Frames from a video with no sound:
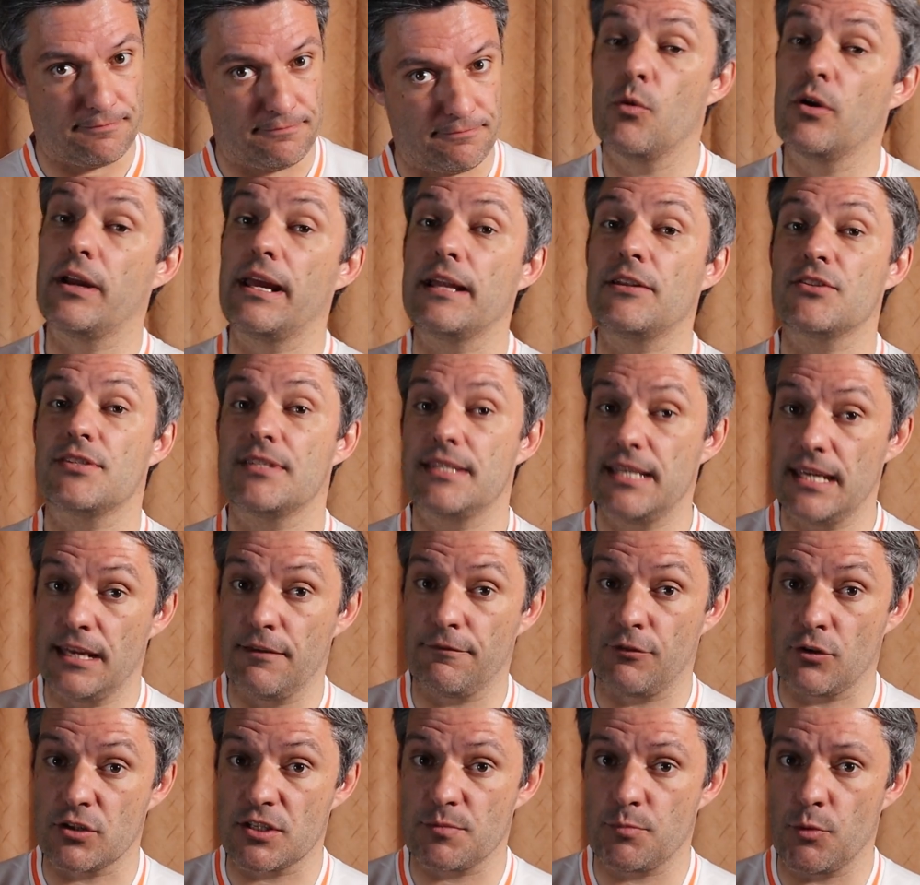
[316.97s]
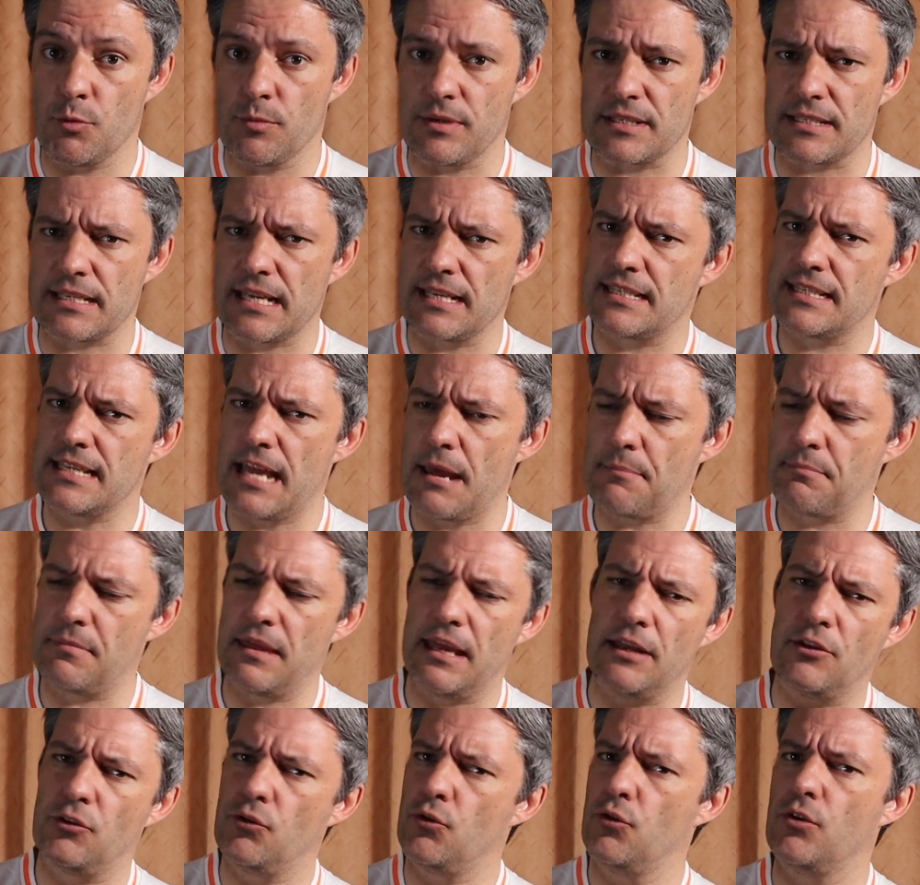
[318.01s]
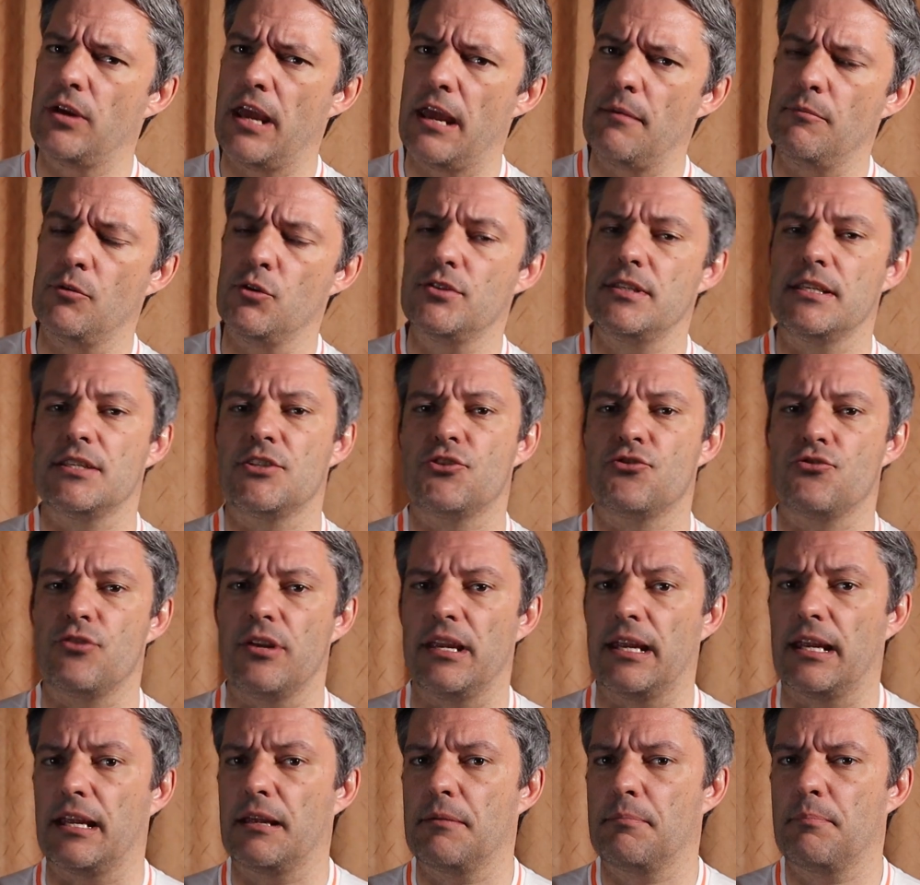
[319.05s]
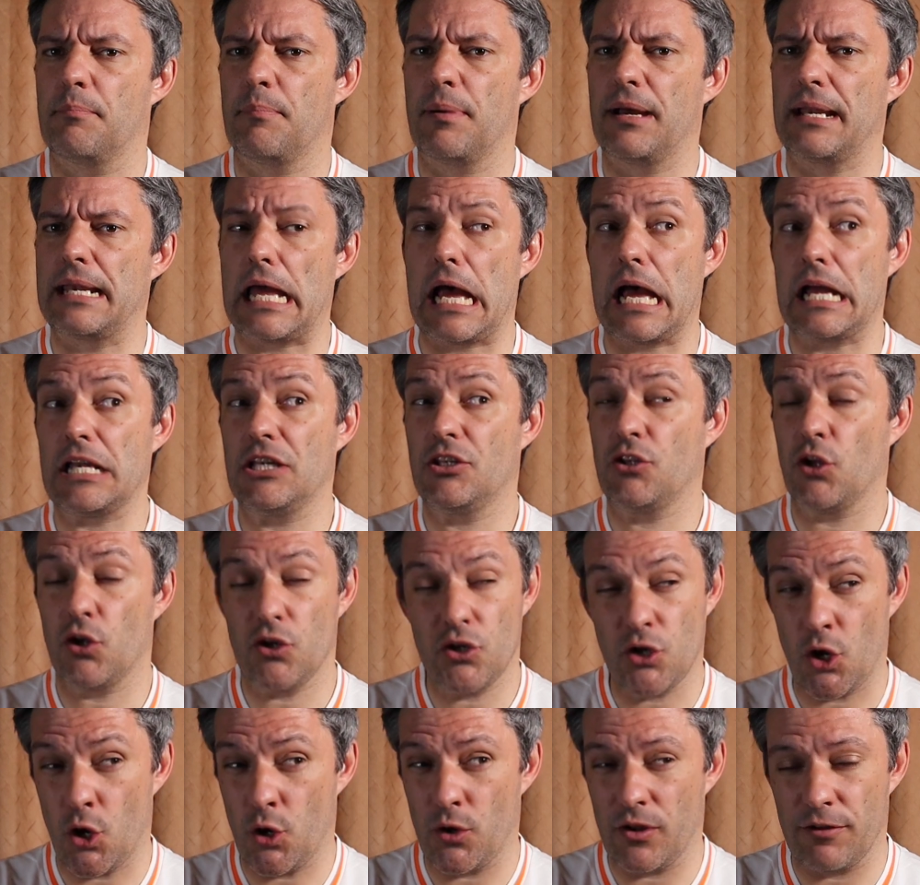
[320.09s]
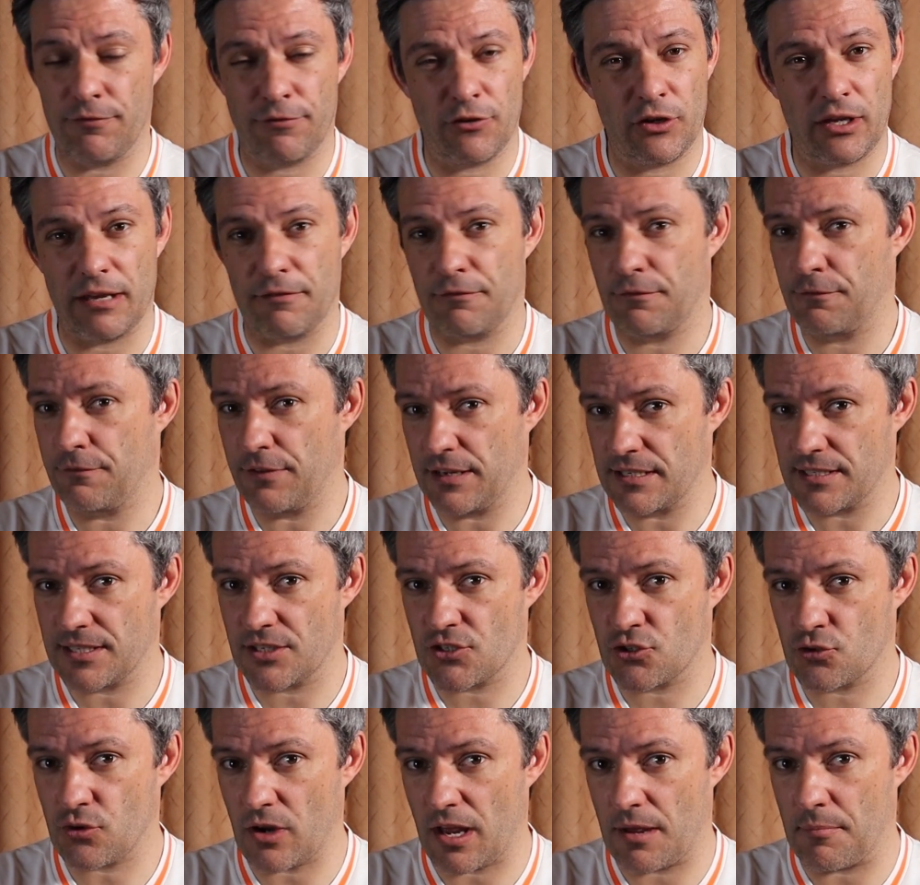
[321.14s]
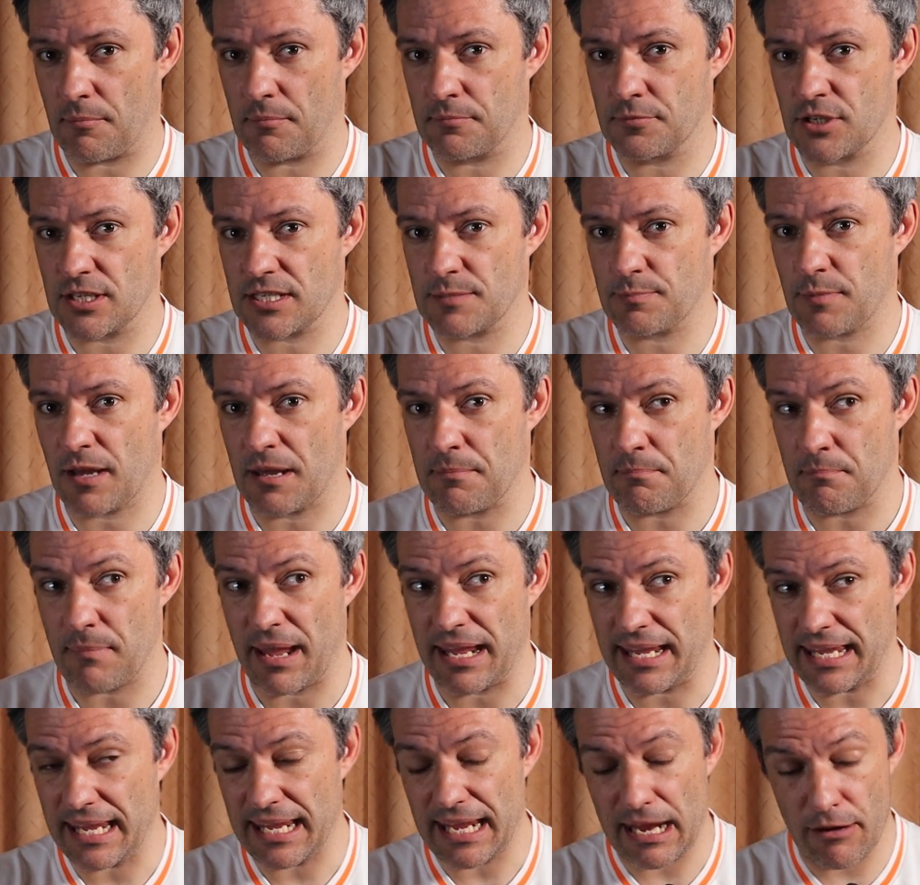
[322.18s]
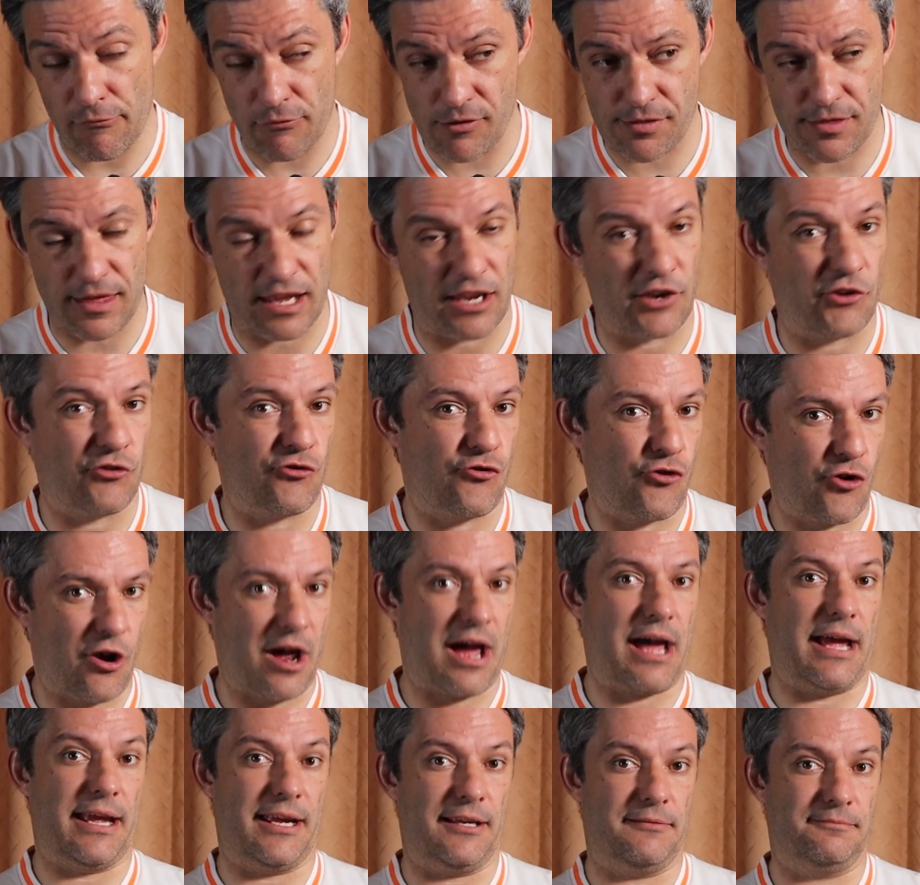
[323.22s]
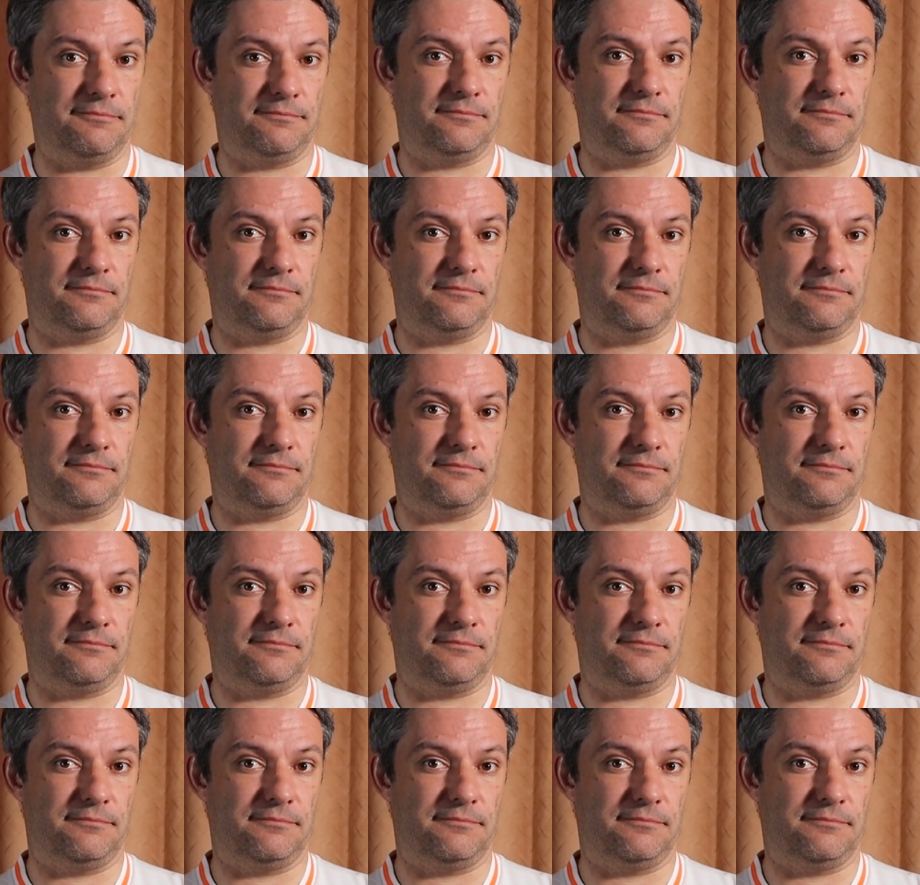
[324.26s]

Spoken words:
We'll get to see if Los Pumas can snap their 2-game losing streak, but I don't know if you can fix a scrum just by making everything dry.